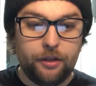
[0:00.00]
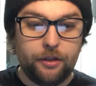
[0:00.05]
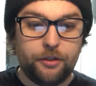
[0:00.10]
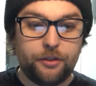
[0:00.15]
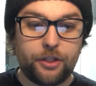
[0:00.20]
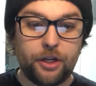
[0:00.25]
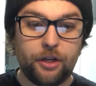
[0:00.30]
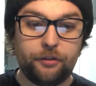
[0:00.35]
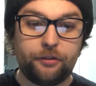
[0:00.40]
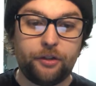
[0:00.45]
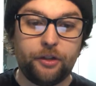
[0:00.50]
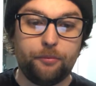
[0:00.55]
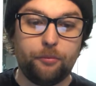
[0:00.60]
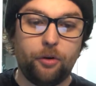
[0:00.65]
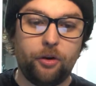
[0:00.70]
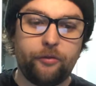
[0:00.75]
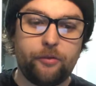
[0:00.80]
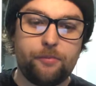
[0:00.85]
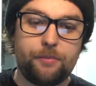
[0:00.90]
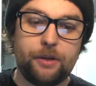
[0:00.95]
Chelsea,
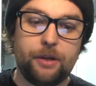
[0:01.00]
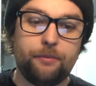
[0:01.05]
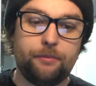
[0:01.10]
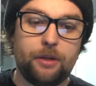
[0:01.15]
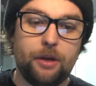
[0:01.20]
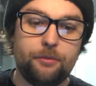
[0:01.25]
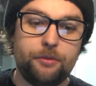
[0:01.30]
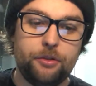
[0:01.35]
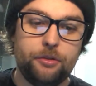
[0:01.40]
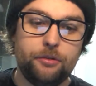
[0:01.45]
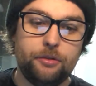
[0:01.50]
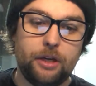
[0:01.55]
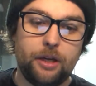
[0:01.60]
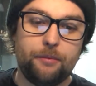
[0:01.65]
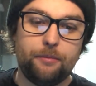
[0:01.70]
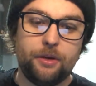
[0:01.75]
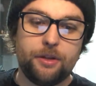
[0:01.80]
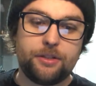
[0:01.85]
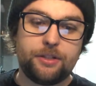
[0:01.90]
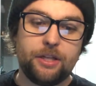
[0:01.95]
more of a BMW
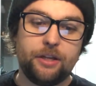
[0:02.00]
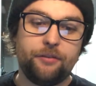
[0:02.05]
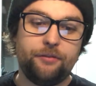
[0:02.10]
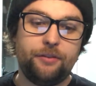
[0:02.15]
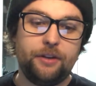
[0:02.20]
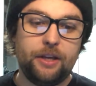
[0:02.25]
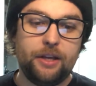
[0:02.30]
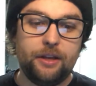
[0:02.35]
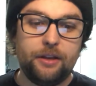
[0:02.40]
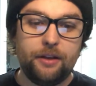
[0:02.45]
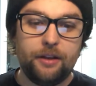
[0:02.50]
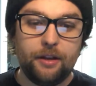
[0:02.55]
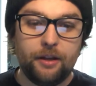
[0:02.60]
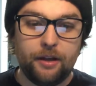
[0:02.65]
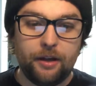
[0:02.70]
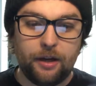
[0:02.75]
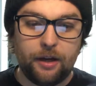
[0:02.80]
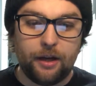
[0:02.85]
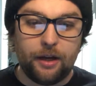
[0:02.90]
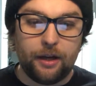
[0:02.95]
and Mustang fan.
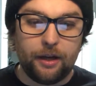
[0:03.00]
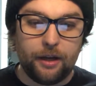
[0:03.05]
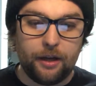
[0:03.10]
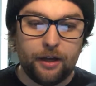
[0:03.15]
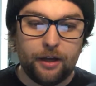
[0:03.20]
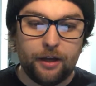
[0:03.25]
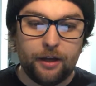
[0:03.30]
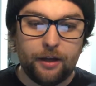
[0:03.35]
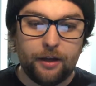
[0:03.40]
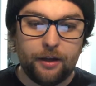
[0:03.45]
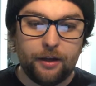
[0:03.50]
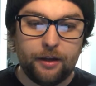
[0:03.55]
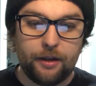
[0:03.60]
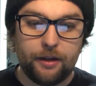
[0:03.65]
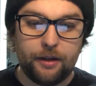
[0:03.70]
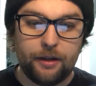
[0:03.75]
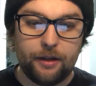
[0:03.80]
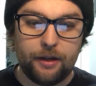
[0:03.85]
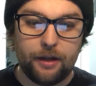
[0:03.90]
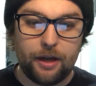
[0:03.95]

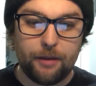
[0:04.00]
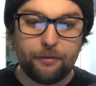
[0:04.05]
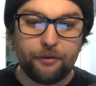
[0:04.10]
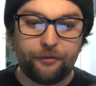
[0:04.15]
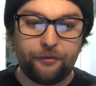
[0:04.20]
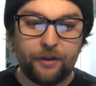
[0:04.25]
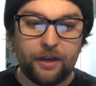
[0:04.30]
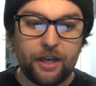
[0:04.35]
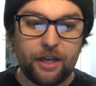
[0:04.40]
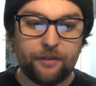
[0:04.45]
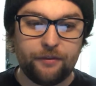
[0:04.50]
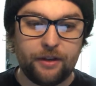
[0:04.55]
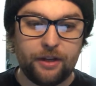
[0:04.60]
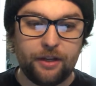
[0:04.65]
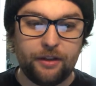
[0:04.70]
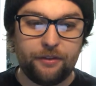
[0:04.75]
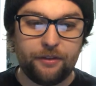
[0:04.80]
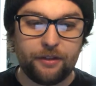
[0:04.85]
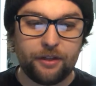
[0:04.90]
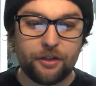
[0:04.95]
I'm a fan of
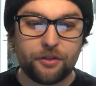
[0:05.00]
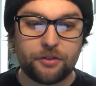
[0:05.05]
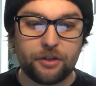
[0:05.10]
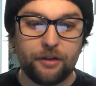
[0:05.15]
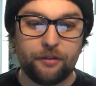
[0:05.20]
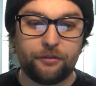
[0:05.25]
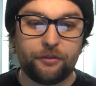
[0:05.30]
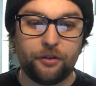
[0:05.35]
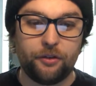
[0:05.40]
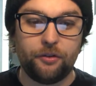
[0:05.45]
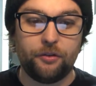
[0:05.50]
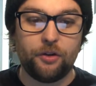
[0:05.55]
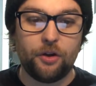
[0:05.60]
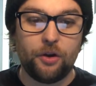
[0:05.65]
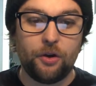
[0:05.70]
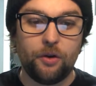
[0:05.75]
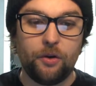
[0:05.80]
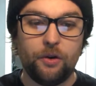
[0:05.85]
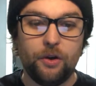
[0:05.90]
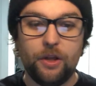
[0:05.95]
anything that drifts, so
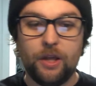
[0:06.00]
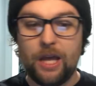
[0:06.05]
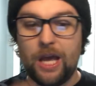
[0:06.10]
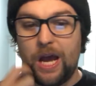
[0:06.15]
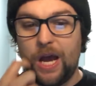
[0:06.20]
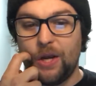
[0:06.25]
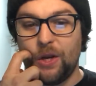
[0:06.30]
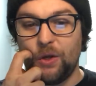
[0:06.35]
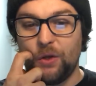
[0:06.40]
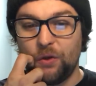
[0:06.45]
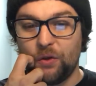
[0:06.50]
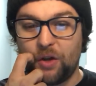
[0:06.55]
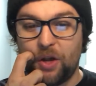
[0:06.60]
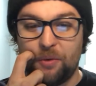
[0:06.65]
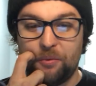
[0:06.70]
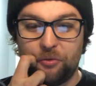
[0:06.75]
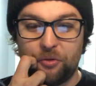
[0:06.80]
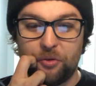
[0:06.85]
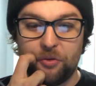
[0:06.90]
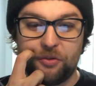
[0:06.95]
I know you'll
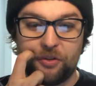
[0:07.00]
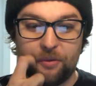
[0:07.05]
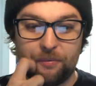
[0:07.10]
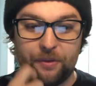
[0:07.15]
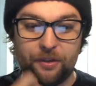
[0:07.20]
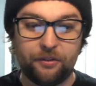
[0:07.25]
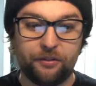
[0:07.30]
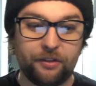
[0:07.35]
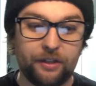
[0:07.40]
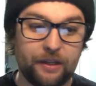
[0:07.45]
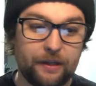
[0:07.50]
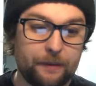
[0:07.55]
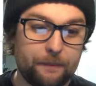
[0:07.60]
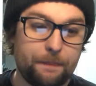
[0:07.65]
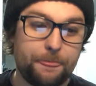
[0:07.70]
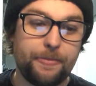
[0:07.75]
come through with something sick.